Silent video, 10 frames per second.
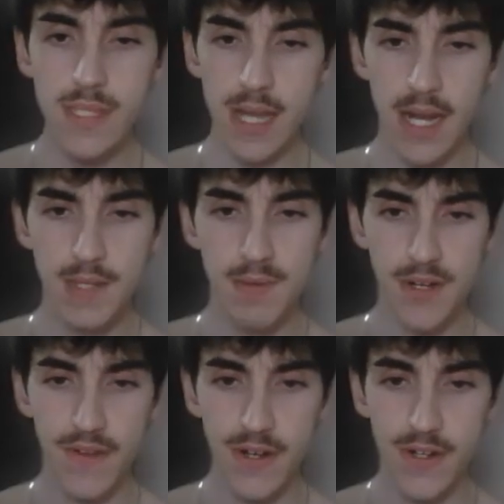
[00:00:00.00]
Ice
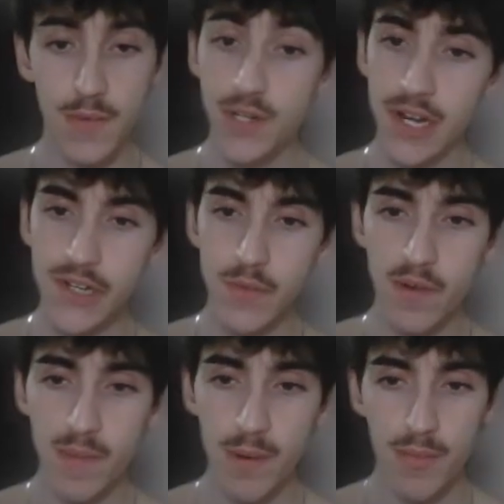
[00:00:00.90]
Punch eventually, which actually would
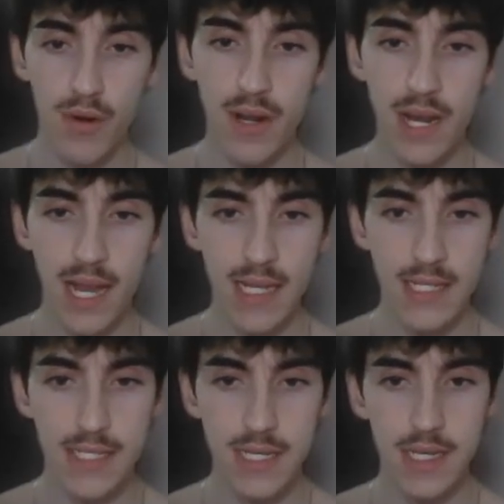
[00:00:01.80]
have been pretty
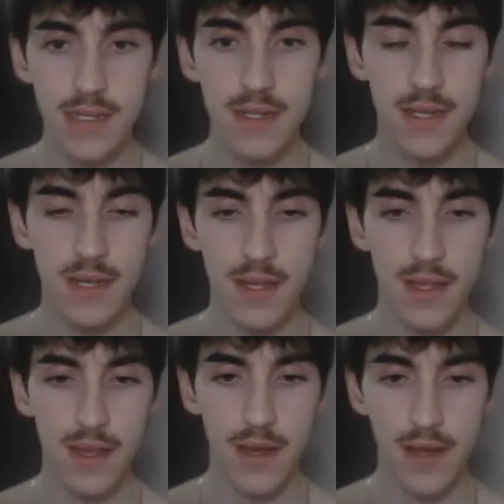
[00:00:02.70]
nice in
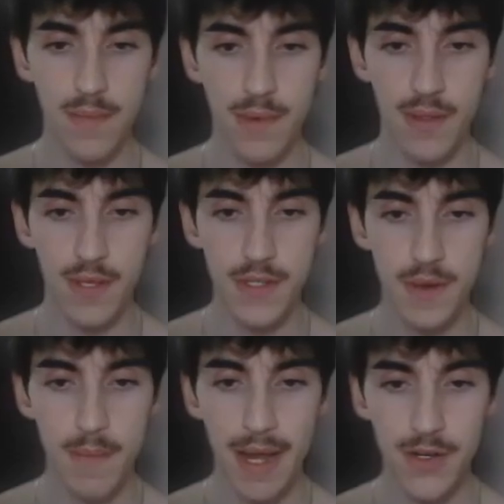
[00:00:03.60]
this
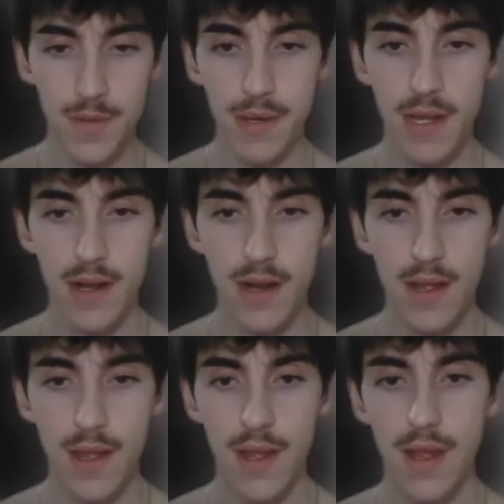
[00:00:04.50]
matchup here.
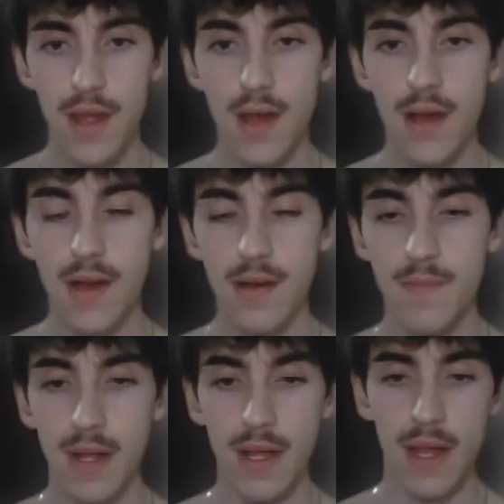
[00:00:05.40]

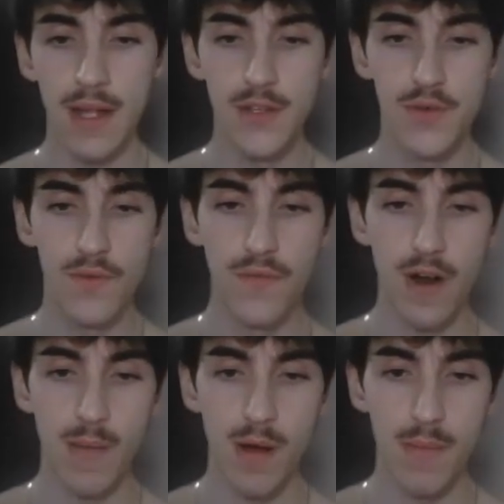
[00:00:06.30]
But I do
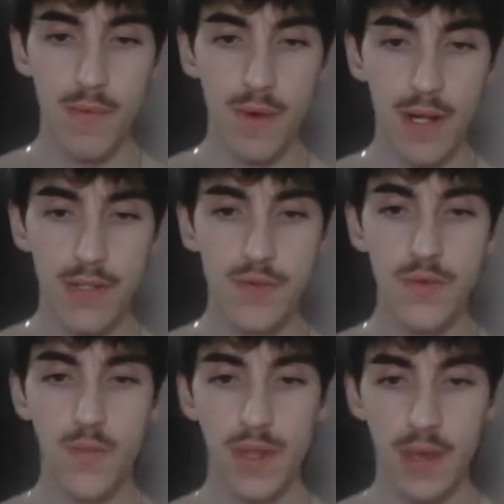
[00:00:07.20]
farm up right
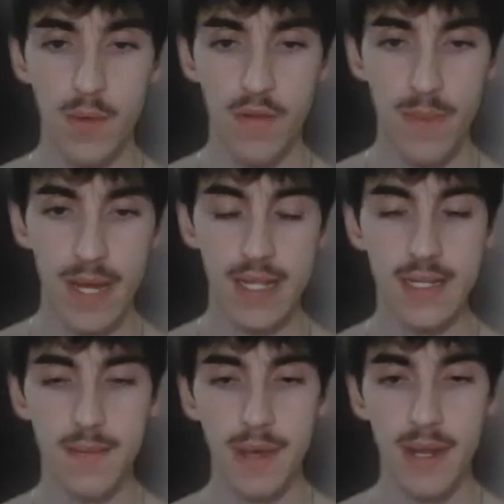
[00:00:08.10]
to when they would have made
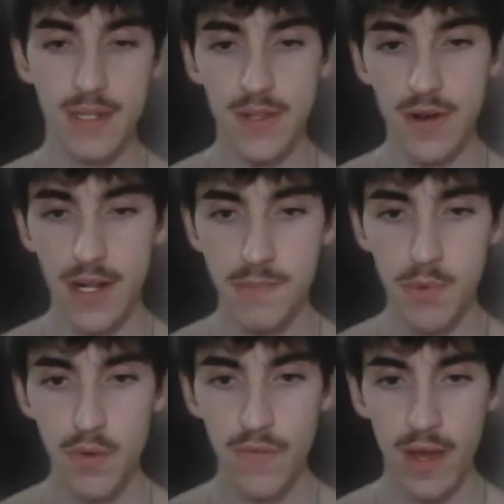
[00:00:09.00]
it to their next
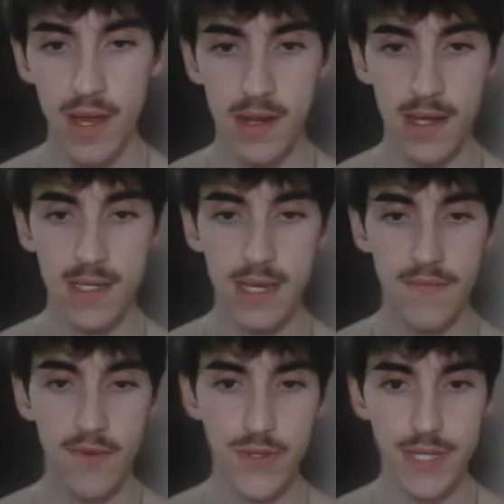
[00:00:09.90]
move, and I
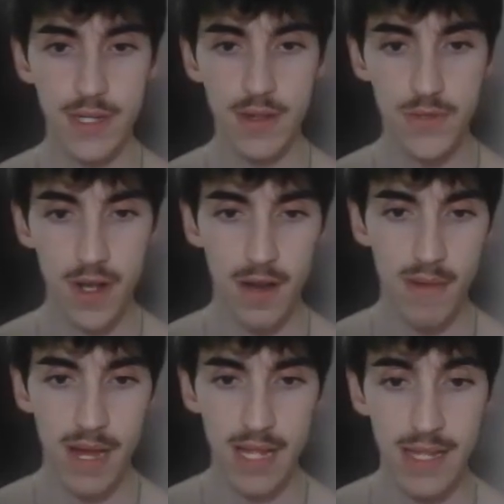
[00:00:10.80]
full send the Close
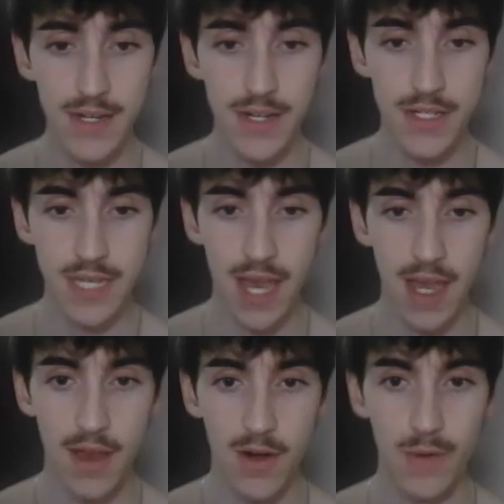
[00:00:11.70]
Combat, and that does
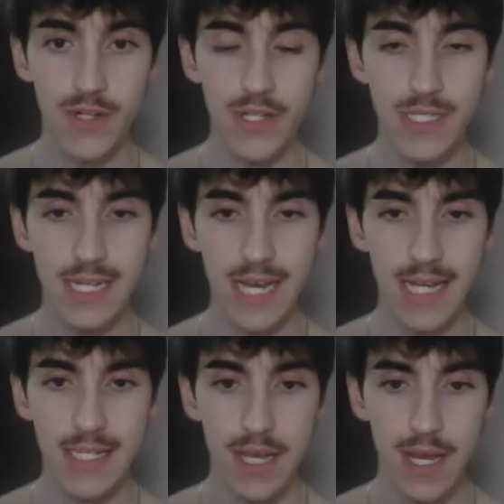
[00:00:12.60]
KO, which is nice.